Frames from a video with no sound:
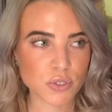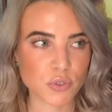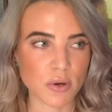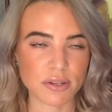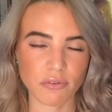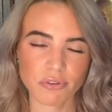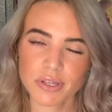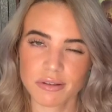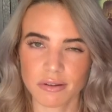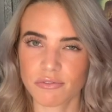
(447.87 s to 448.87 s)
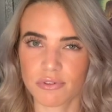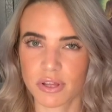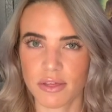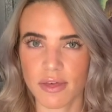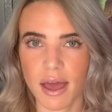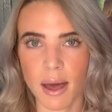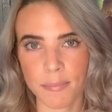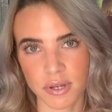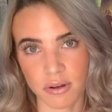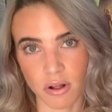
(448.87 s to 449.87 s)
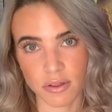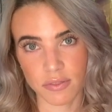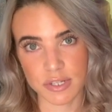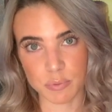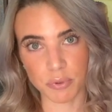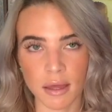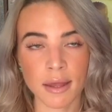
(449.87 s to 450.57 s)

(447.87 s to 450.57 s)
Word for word: So I definitely didn't feel like that happened at all in this book.